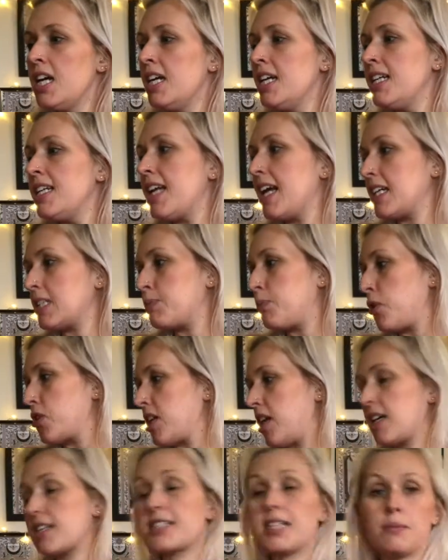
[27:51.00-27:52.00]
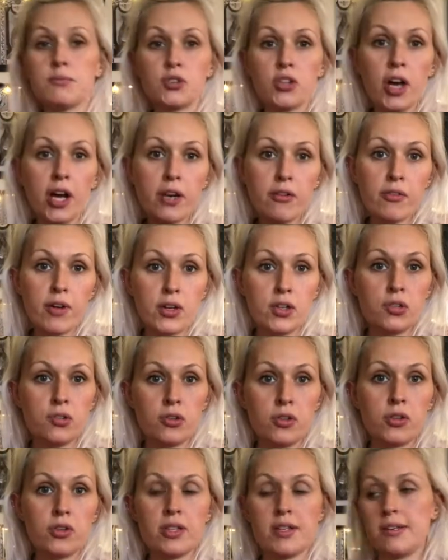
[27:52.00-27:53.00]
Next product. I'm trying to rush
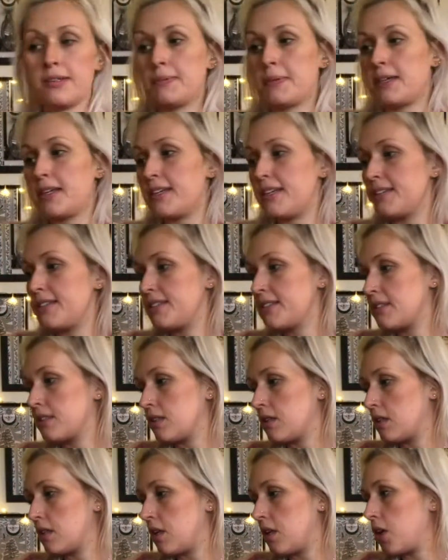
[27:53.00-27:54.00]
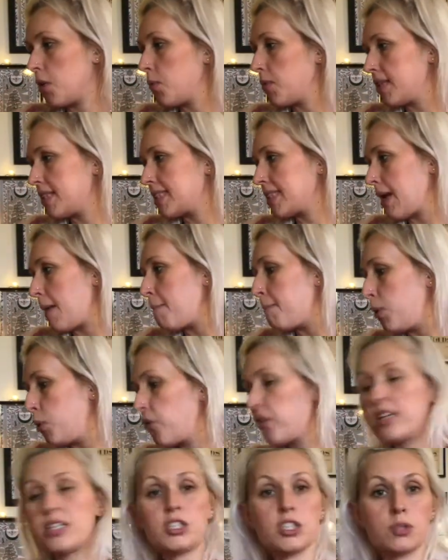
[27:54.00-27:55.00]
through these because I don't want it to get
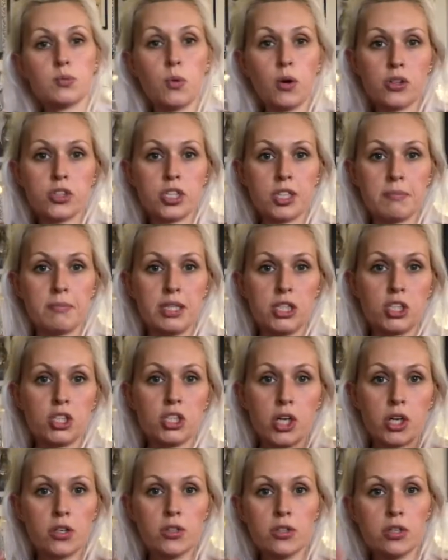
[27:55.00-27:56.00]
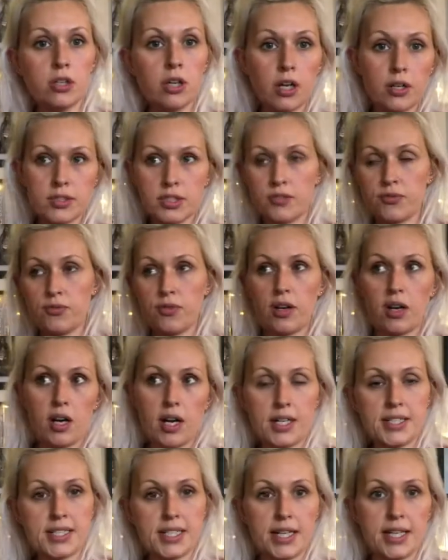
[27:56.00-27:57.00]
boring just watching me show you loads of
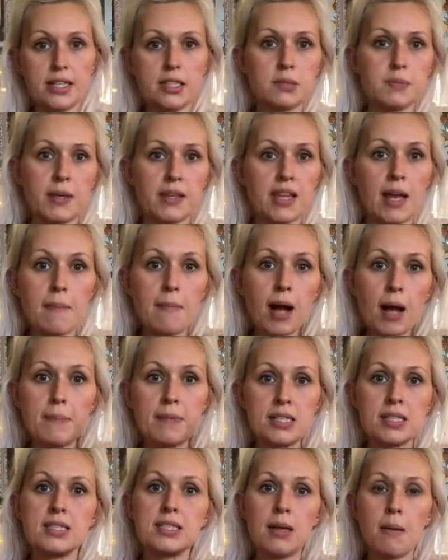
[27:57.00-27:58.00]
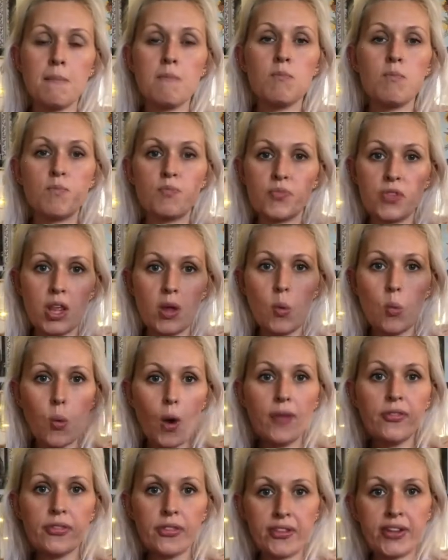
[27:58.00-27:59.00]
ideas, but there might be
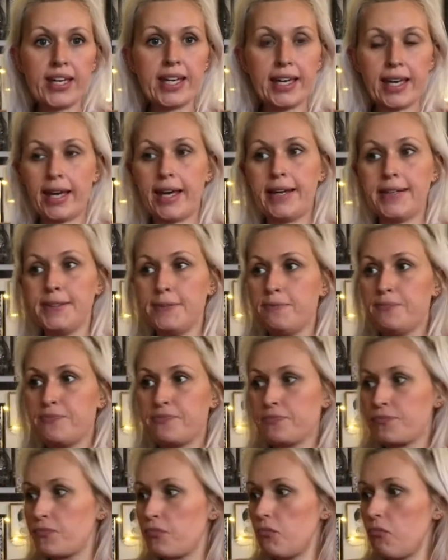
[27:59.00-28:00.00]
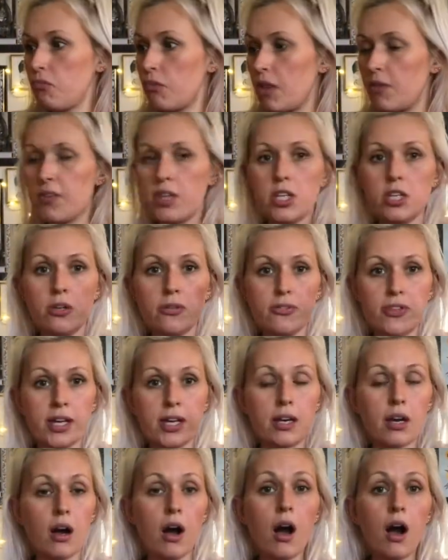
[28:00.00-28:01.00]
one thing here that you
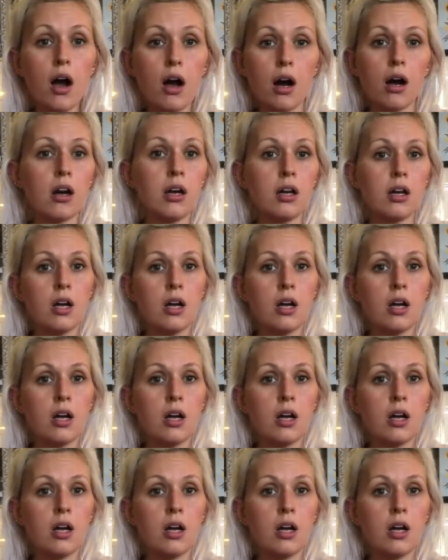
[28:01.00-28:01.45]
think, oh,